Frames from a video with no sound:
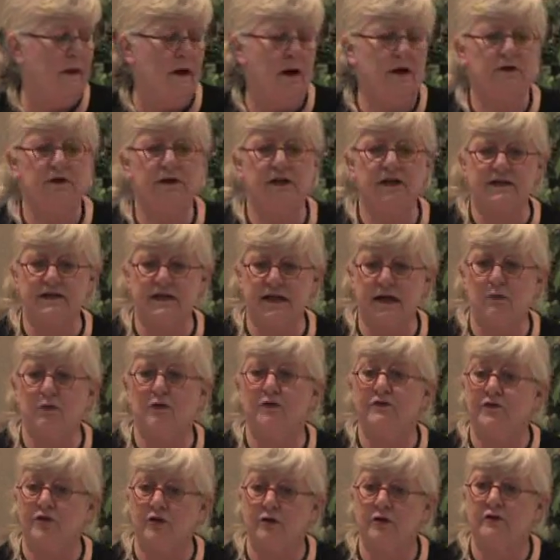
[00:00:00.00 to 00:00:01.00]
unless they
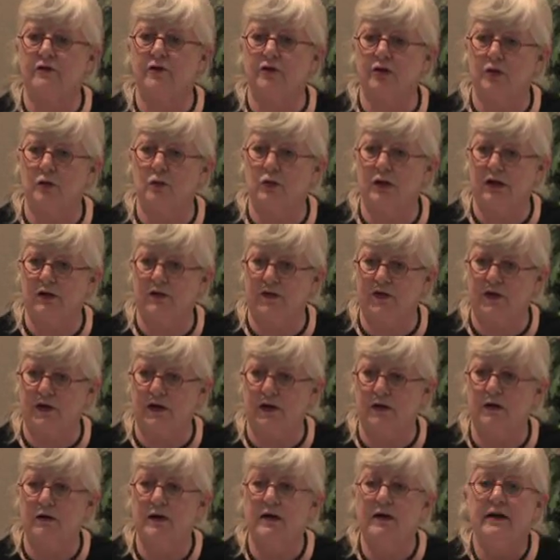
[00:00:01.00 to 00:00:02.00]
were very, very
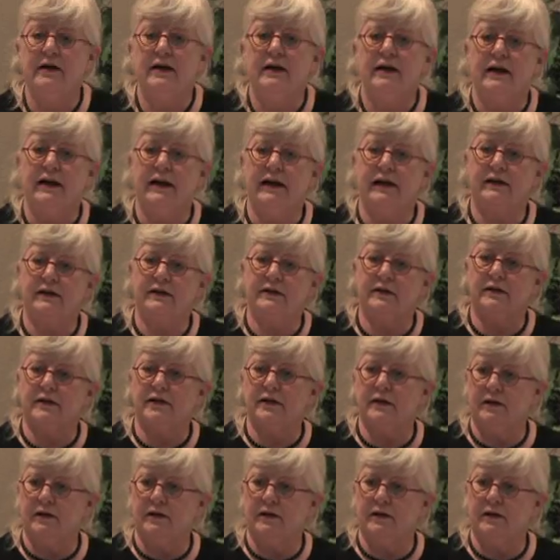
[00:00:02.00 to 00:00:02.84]
wealthy. And